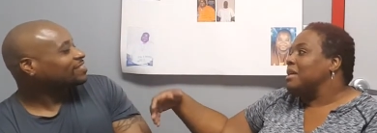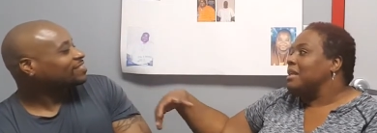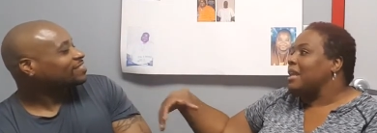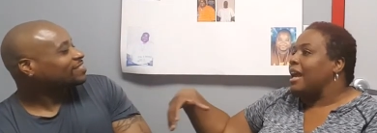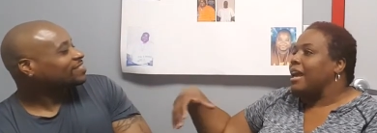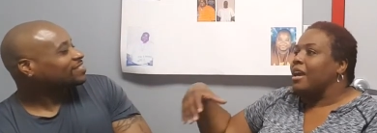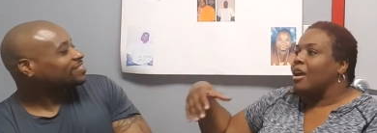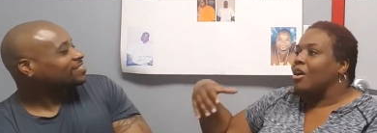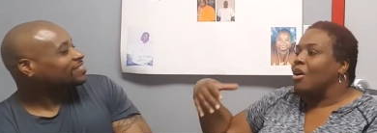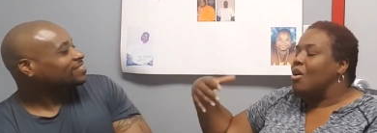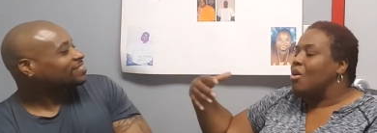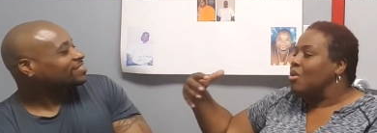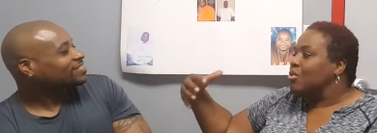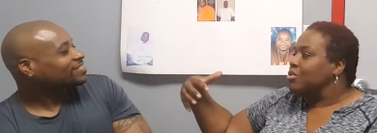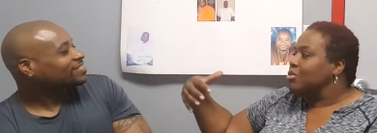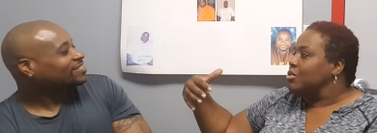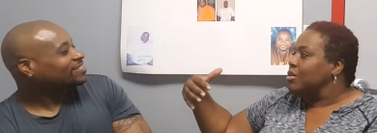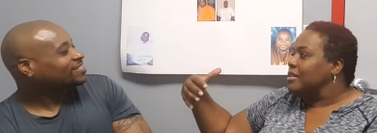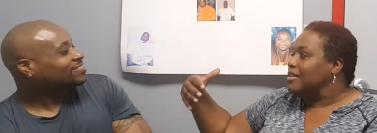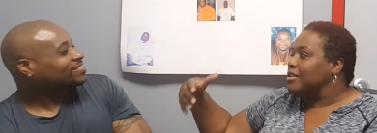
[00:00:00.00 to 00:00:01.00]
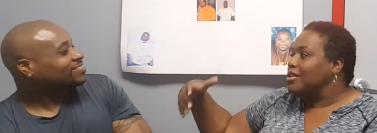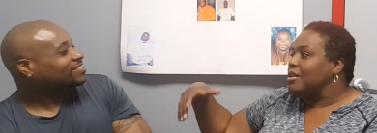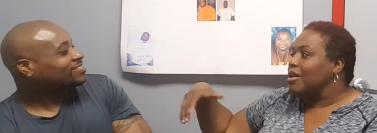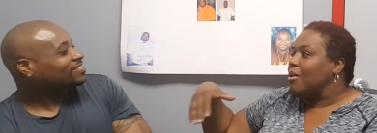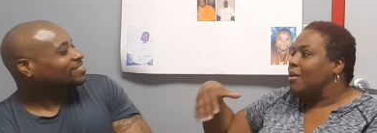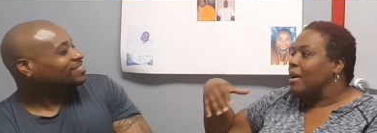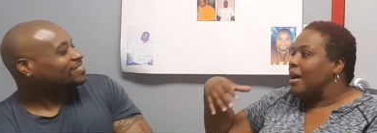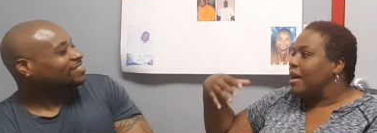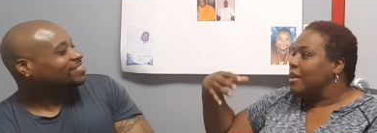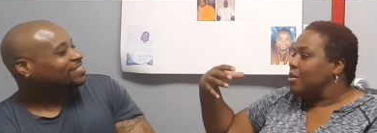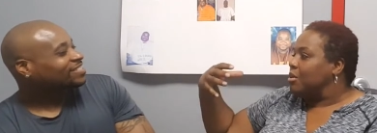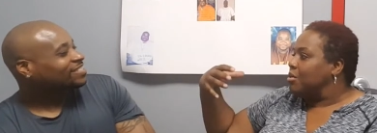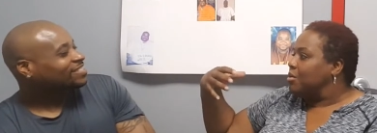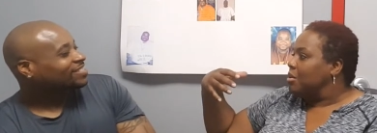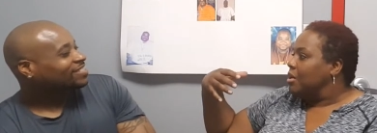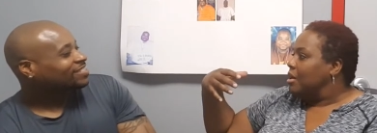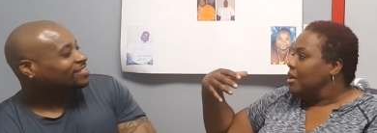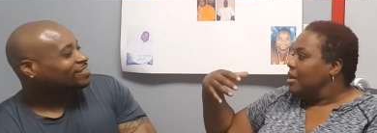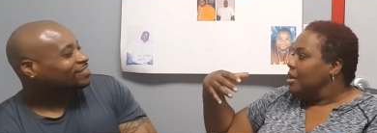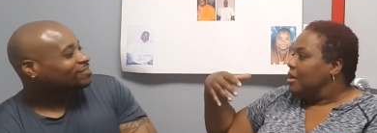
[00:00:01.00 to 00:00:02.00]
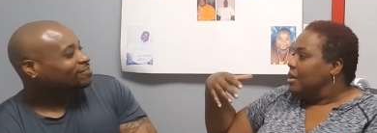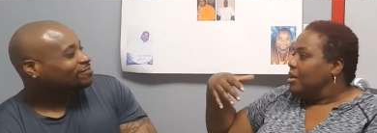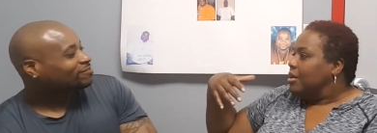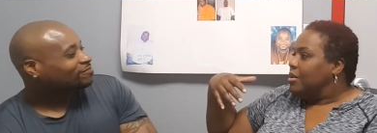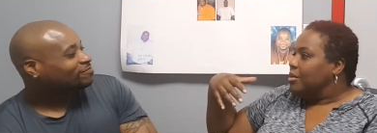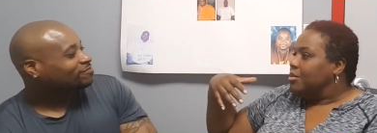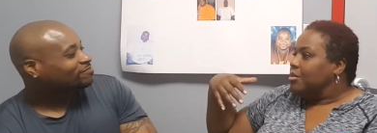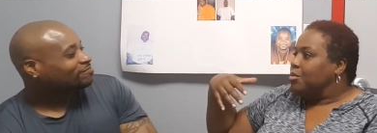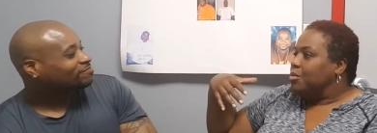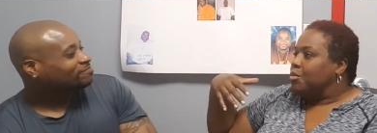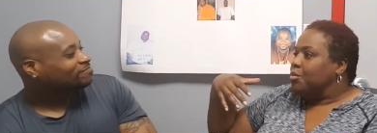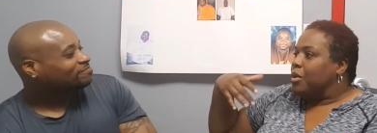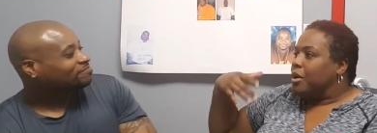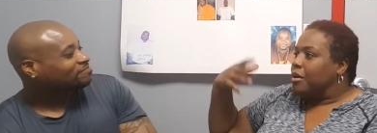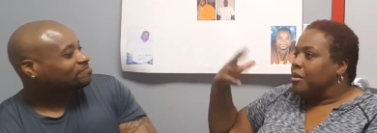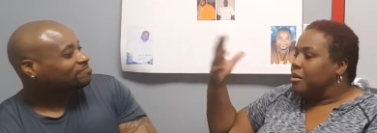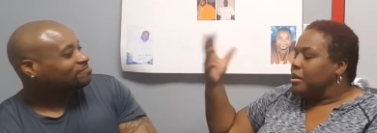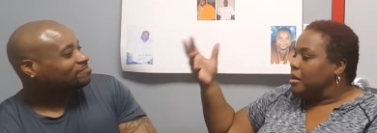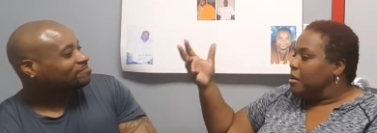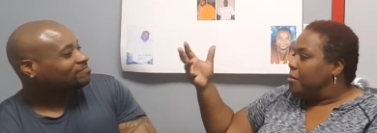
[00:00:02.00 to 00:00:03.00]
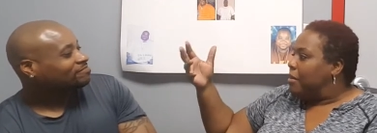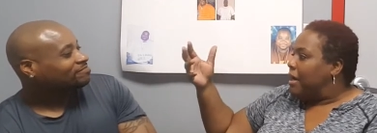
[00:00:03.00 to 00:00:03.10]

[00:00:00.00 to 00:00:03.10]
Speaker 1: me like, oh, you you know, I don't worry